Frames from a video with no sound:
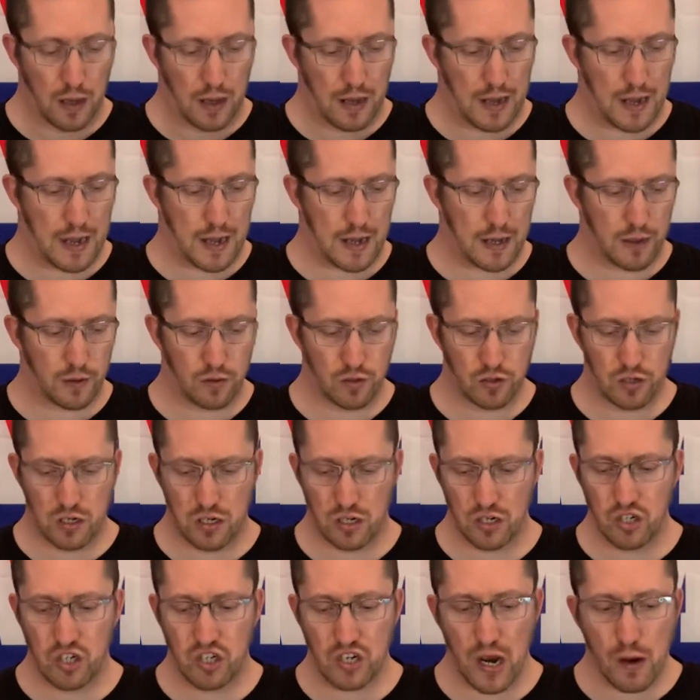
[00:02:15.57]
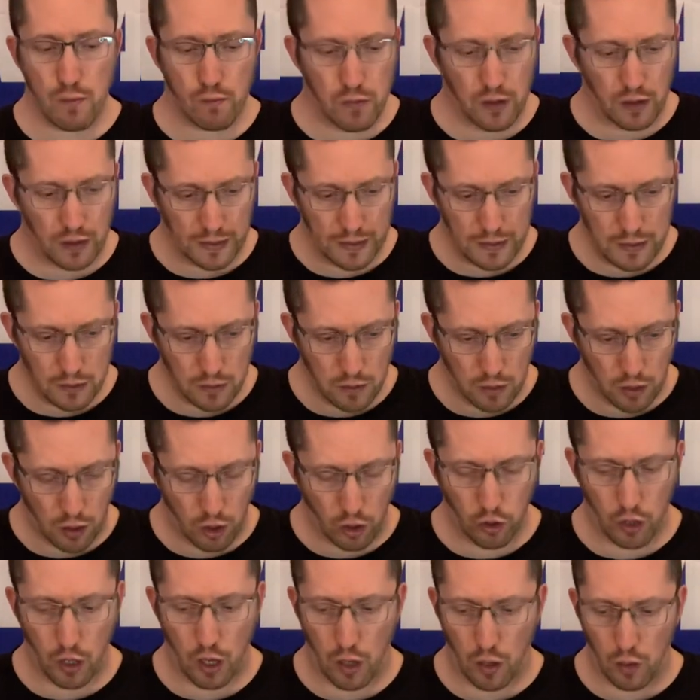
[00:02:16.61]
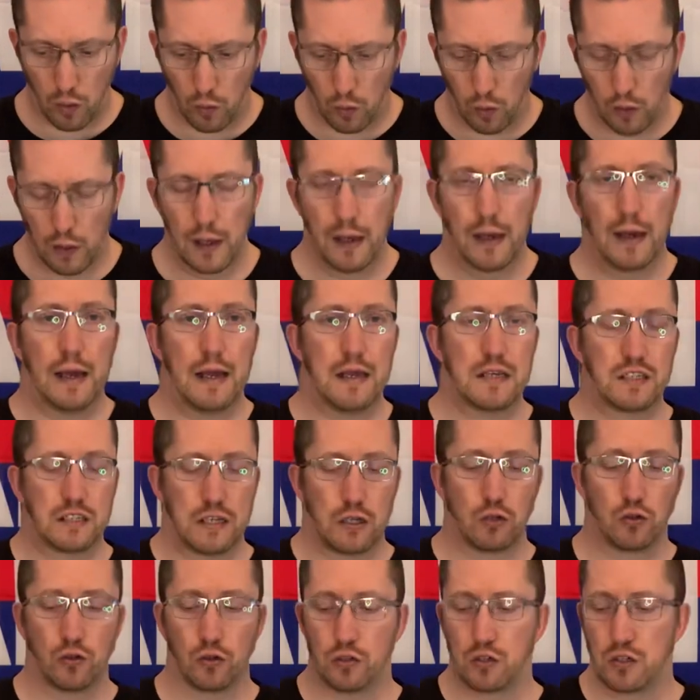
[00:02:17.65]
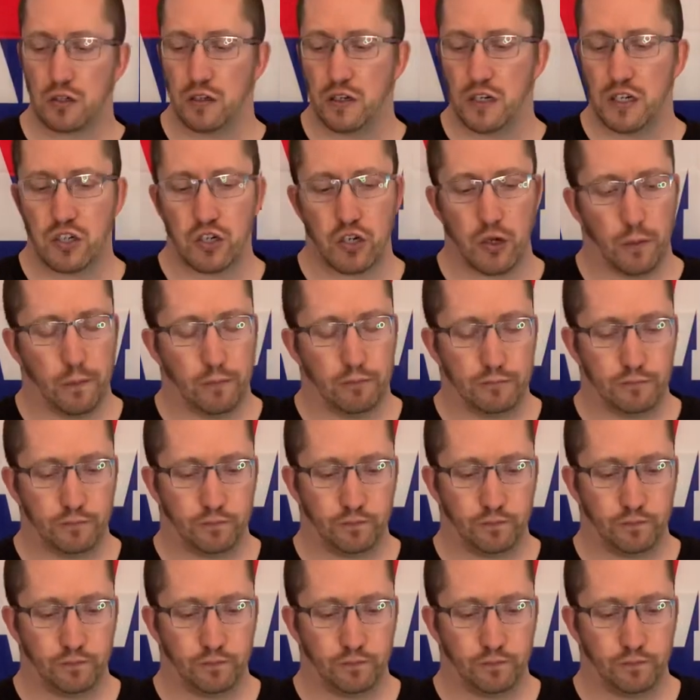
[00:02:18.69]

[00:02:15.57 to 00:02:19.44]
And generally, on the whole, it's in good condition.